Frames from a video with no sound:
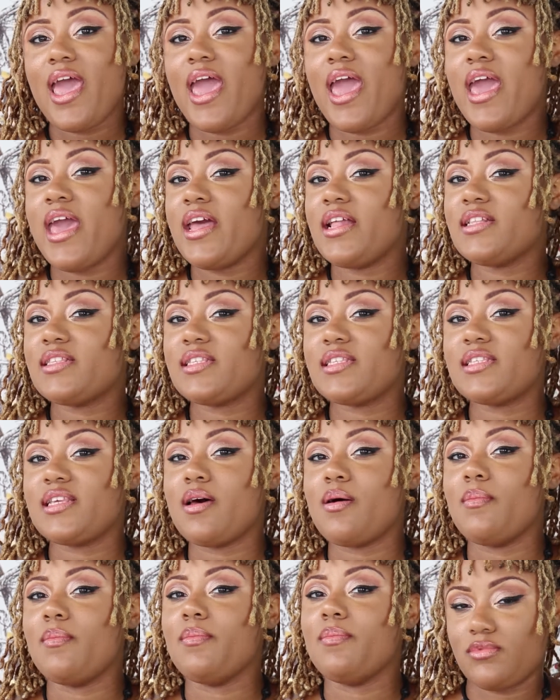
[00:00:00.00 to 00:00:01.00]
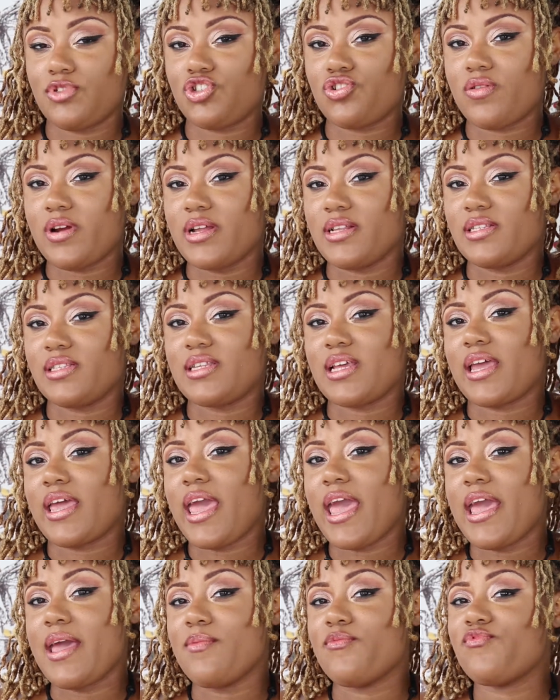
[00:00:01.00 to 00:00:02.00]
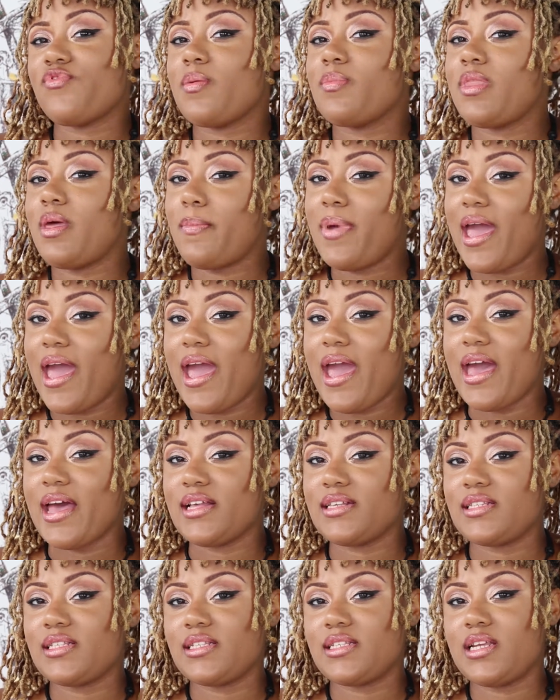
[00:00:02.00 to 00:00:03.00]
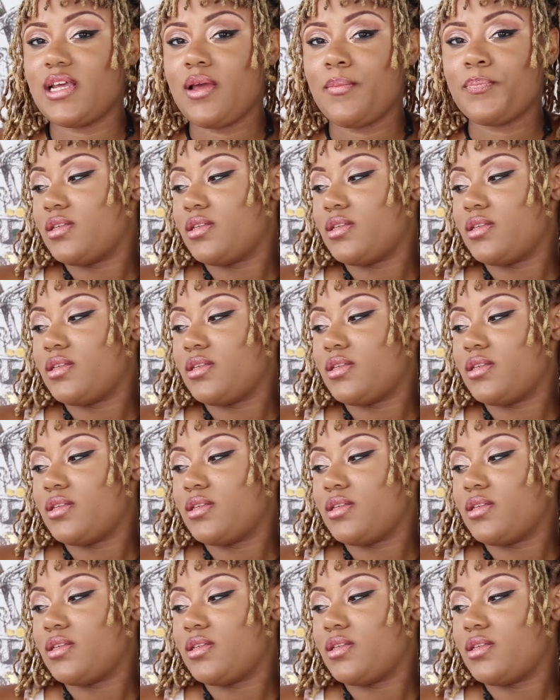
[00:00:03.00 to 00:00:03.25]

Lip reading: and some trends that came from the past.